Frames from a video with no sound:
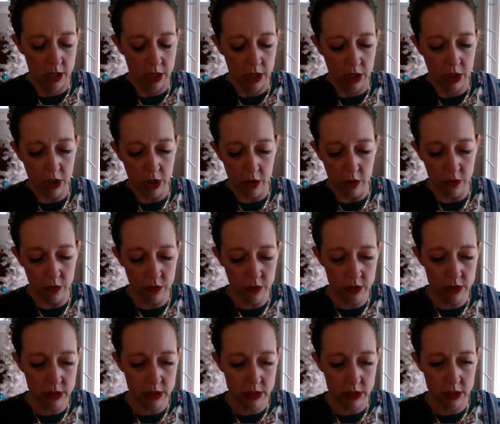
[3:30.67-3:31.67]

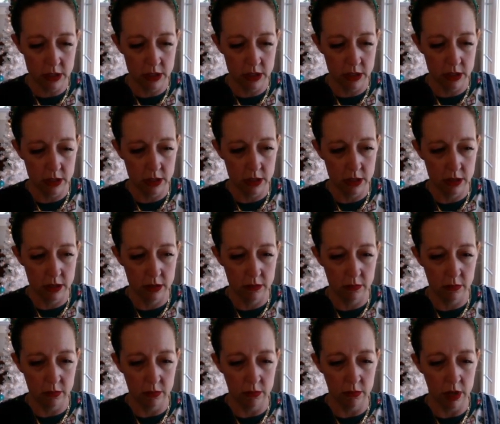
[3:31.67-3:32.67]
used
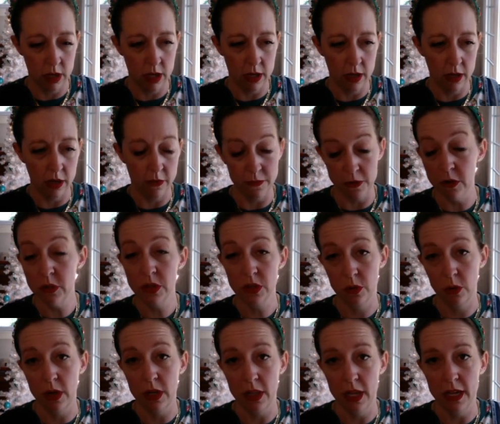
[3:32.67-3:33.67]
a few
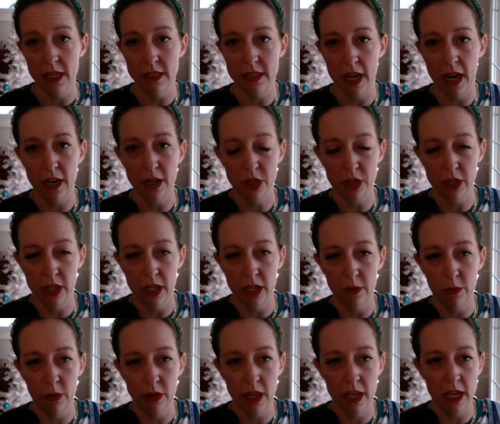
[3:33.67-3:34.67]
storylines, actually,
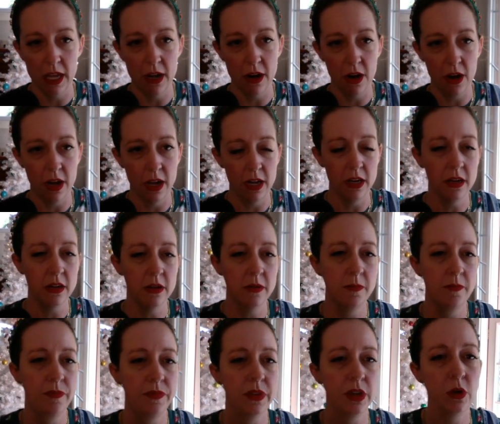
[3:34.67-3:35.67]
where they hit on
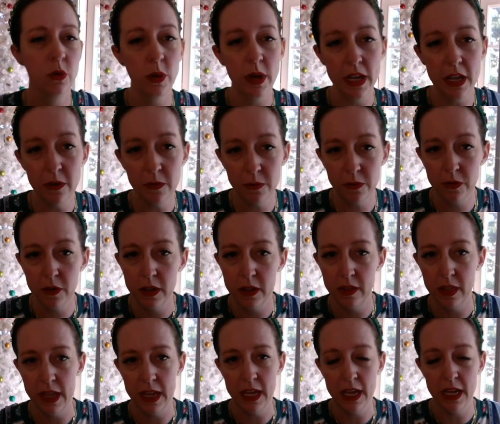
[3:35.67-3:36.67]
grief,
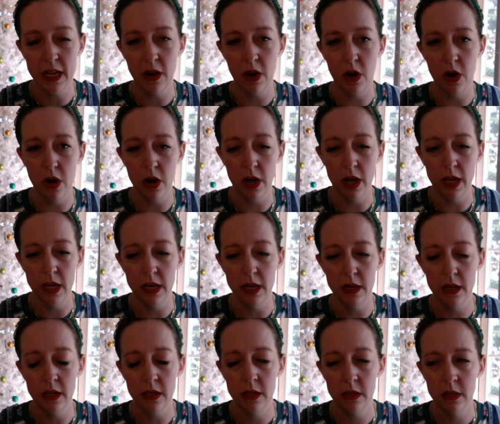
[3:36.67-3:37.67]
they hit
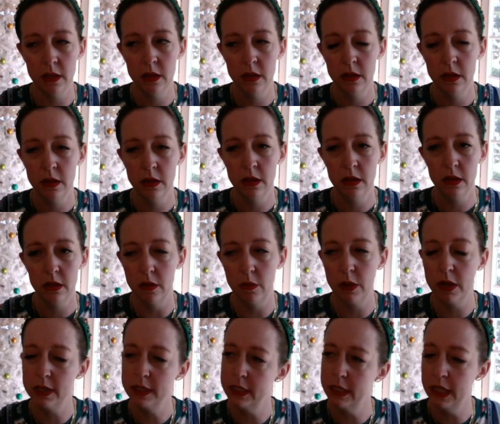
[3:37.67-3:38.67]
on, what
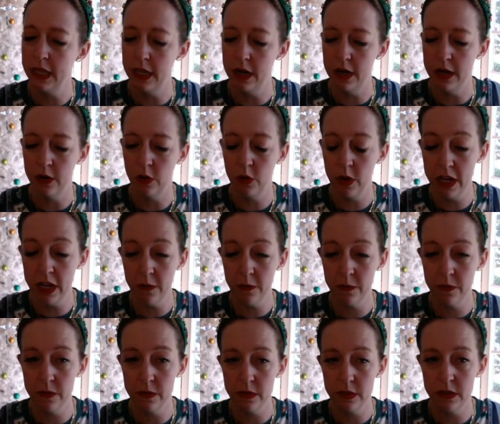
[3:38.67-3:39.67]
else did they hit on?
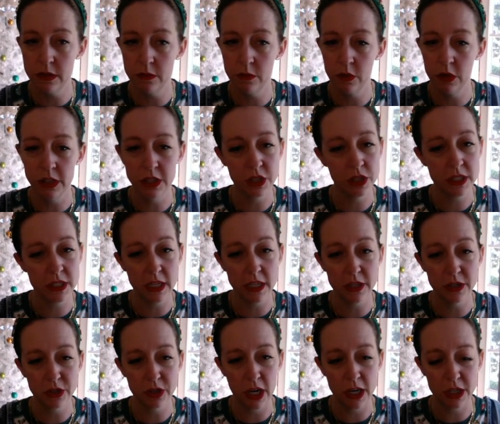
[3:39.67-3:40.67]
Grief, religious
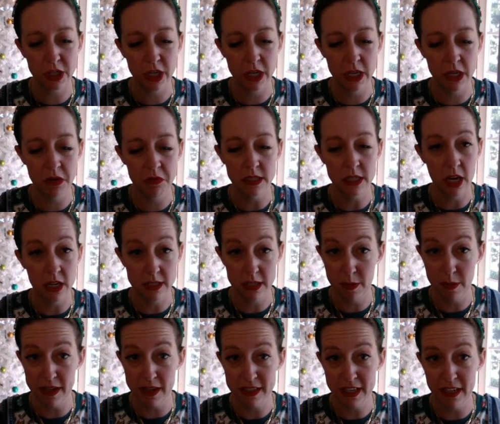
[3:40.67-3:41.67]
deconstruction, toxic
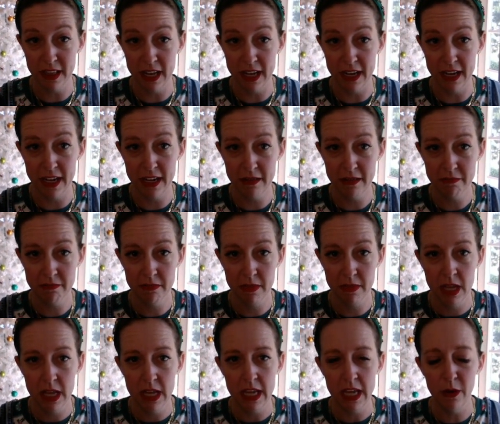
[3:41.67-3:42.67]
masculinity.
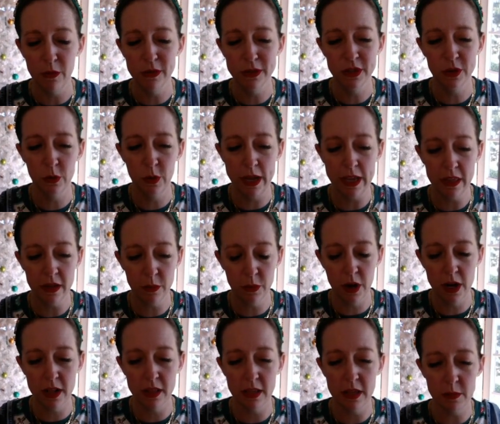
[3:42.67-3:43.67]
It was the way that
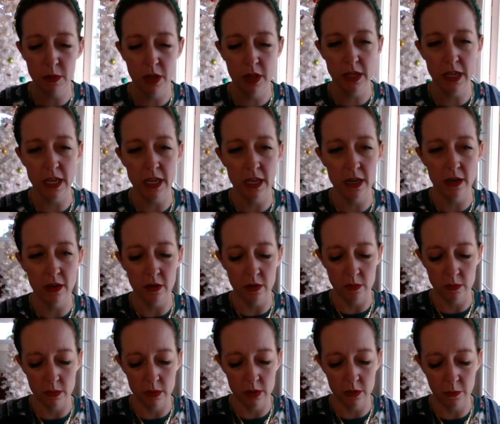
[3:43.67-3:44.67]
Brennan Lee Mulligan
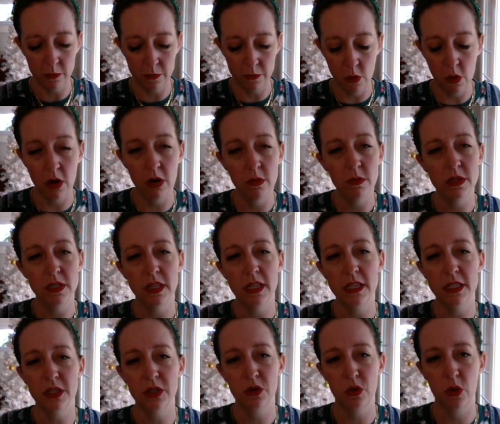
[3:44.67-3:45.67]
formed
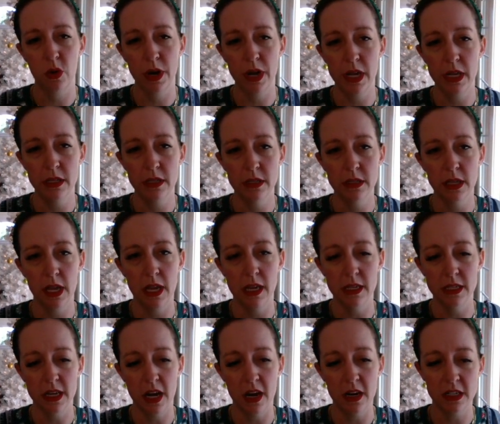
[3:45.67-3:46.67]
these stories
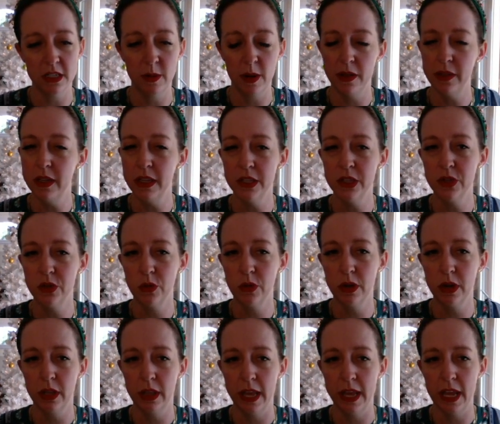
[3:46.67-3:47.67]
and talked about these
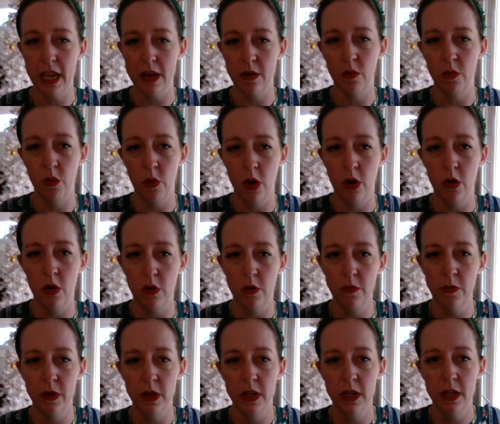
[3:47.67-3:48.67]
stories, and
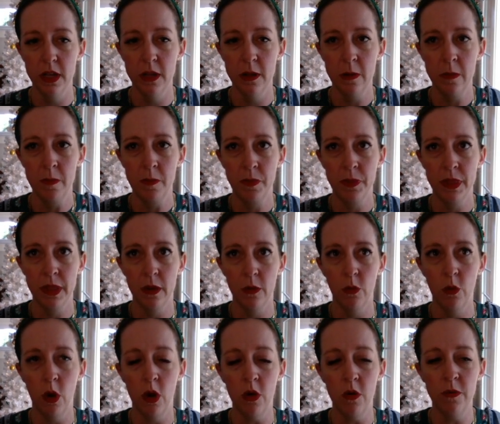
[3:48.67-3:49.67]
wove
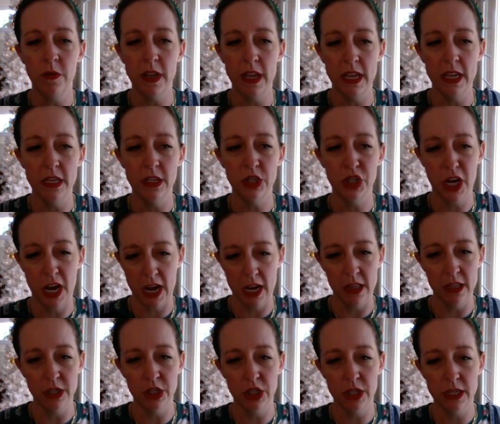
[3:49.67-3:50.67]
in
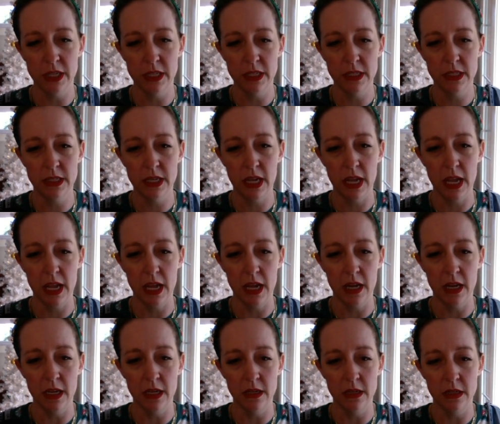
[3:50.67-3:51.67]
challenges
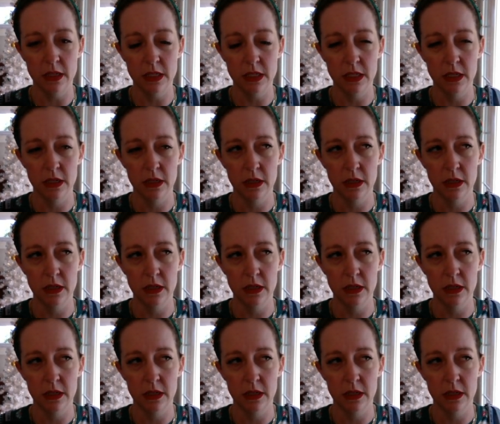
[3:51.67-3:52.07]
and